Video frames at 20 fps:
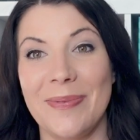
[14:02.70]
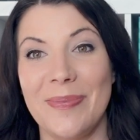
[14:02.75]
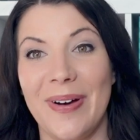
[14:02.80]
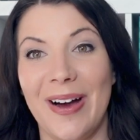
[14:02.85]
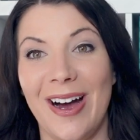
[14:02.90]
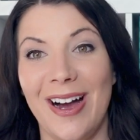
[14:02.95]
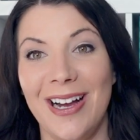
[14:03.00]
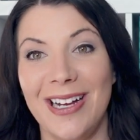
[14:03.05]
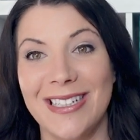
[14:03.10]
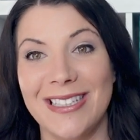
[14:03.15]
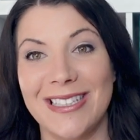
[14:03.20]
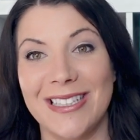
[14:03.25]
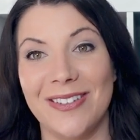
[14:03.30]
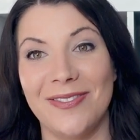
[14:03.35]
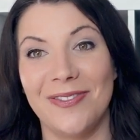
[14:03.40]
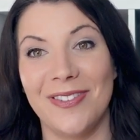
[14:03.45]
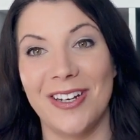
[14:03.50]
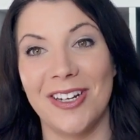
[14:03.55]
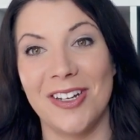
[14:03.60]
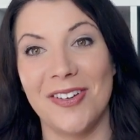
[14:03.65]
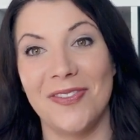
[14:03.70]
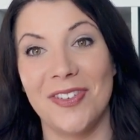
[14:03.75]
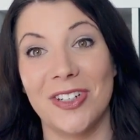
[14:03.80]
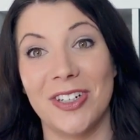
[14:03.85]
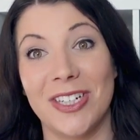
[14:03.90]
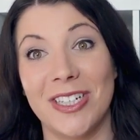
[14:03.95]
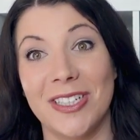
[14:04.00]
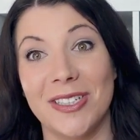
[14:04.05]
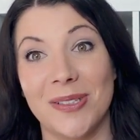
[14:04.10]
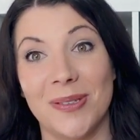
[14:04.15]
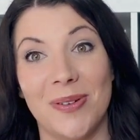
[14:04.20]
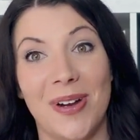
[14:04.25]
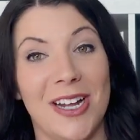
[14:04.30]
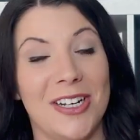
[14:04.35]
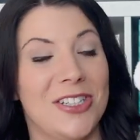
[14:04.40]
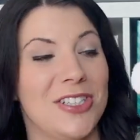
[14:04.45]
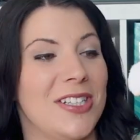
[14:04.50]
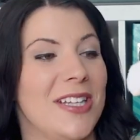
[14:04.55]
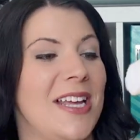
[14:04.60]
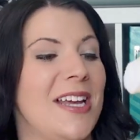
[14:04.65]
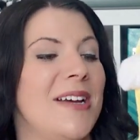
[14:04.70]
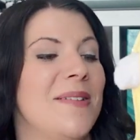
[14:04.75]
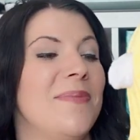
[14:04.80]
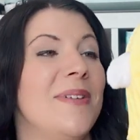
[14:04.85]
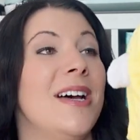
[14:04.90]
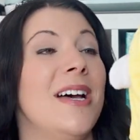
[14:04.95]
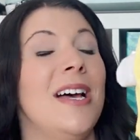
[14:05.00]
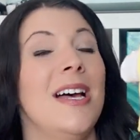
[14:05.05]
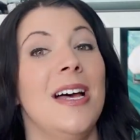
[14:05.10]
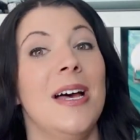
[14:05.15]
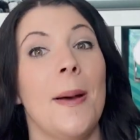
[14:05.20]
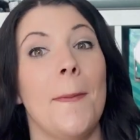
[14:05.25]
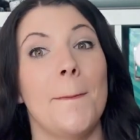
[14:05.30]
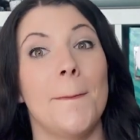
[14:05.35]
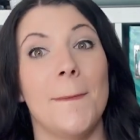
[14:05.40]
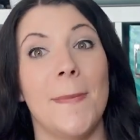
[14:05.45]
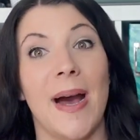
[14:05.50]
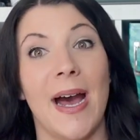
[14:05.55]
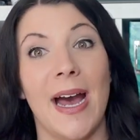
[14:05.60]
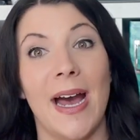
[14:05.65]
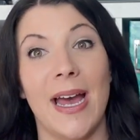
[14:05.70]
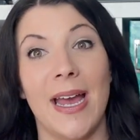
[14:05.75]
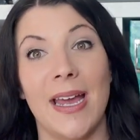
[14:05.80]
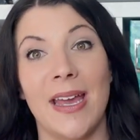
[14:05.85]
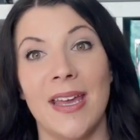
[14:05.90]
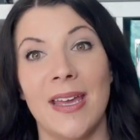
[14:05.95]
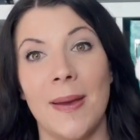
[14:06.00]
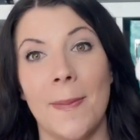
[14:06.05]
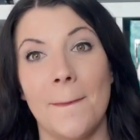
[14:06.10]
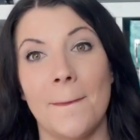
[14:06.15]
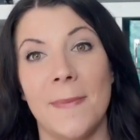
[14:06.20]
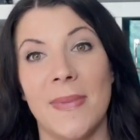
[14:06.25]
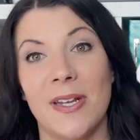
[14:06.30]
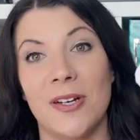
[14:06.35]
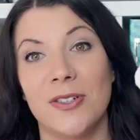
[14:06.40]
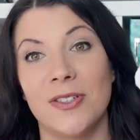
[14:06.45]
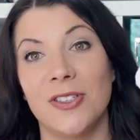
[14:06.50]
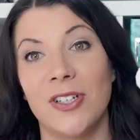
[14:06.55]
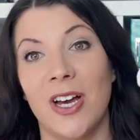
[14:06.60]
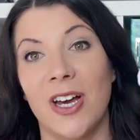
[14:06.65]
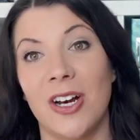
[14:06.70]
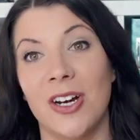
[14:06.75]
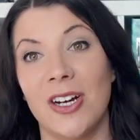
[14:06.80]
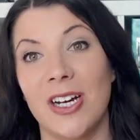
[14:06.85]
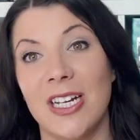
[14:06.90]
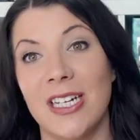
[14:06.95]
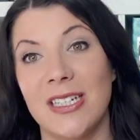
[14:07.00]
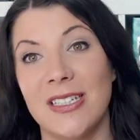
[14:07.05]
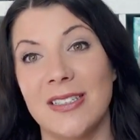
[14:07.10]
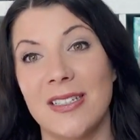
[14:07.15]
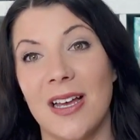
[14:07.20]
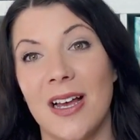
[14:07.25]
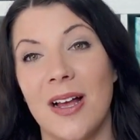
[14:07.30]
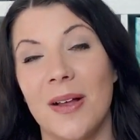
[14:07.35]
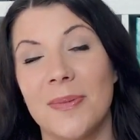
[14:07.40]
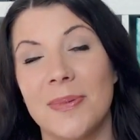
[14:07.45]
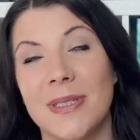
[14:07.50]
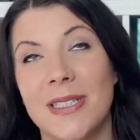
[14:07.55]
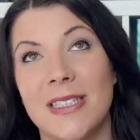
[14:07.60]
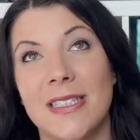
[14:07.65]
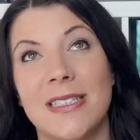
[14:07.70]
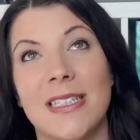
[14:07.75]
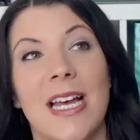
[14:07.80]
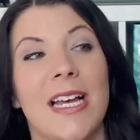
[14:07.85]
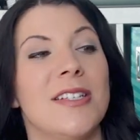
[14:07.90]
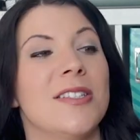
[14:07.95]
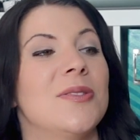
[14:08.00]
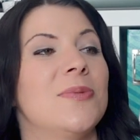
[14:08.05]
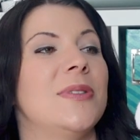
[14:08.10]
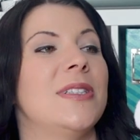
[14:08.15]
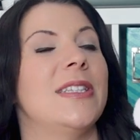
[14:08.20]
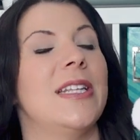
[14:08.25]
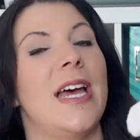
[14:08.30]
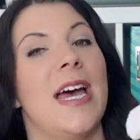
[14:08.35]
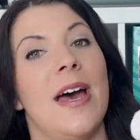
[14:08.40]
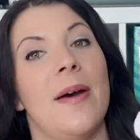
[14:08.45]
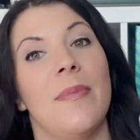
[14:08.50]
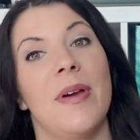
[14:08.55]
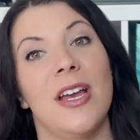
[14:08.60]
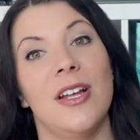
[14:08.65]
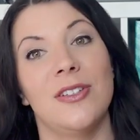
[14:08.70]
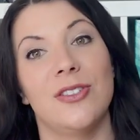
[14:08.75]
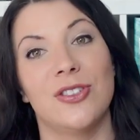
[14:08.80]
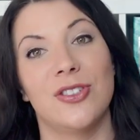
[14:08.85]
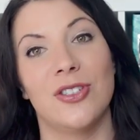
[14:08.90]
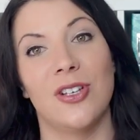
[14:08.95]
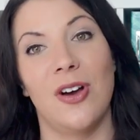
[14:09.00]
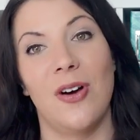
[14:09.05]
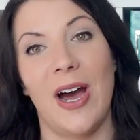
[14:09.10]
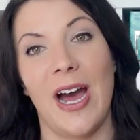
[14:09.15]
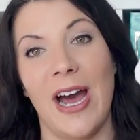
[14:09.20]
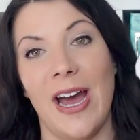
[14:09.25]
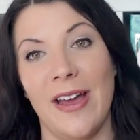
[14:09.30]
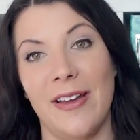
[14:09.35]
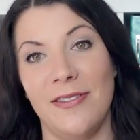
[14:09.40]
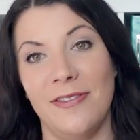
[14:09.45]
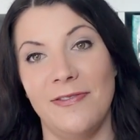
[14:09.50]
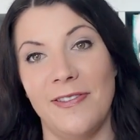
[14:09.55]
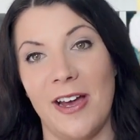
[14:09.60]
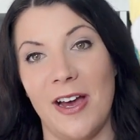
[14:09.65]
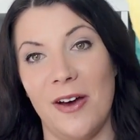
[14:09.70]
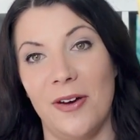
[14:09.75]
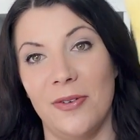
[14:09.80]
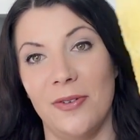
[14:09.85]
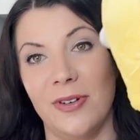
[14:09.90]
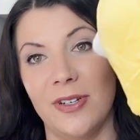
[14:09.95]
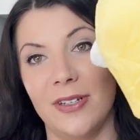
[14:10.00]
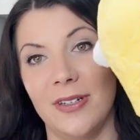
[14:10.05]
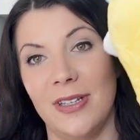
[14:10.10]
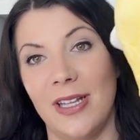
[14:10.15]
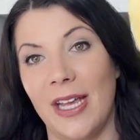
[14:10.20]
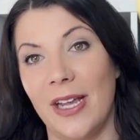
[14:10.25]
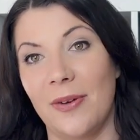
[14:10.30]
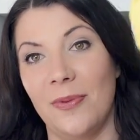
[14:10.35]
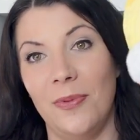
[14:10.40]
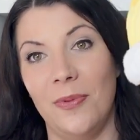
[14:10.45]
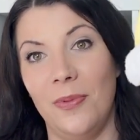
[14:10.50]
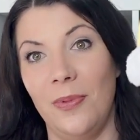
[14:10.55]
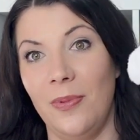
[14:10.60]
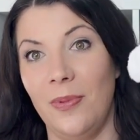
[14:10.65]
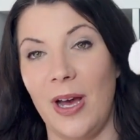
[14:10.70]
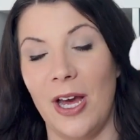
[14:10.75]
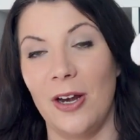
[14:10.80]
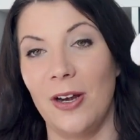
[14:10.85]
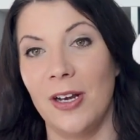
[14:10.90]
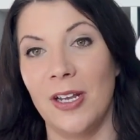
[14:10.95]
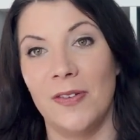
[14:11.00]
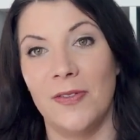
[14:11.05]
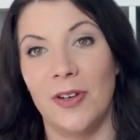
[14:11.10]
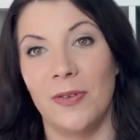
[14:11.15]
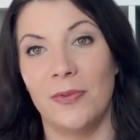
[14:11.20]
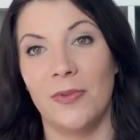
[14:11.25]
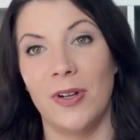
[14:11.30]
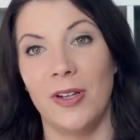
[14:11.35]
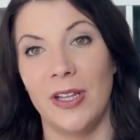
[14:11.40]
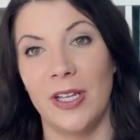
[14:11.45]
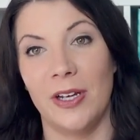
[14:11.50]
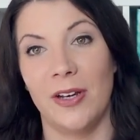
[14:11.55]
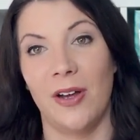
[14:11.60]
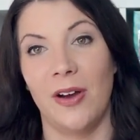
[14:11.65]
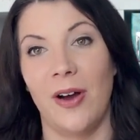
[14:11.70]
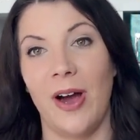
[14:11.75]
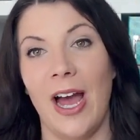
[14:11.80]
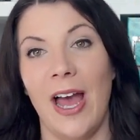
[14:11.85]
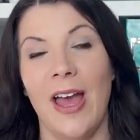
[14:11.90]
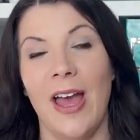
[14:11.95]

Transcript: Box, if any of your kids watch them. My middle daughter is obsessed with them, and so I found like, I don't even really know,